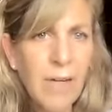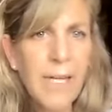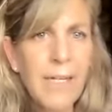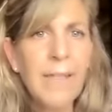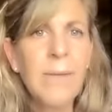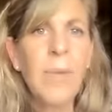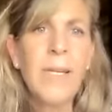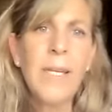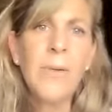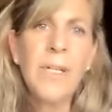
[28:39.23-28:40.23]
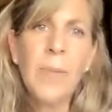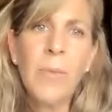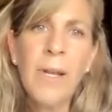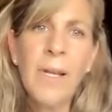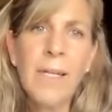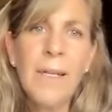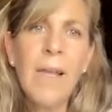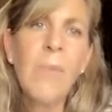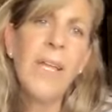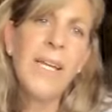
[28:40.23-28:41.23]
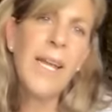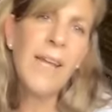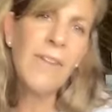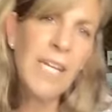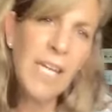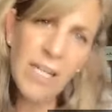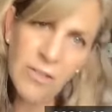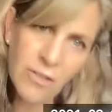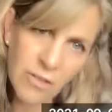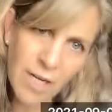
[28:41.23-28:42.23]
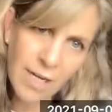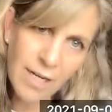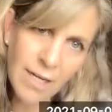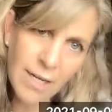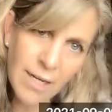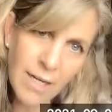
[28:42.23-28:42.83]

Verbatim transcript: Right. And then Monday would come around like, oh, well, I didn't have any yesterday.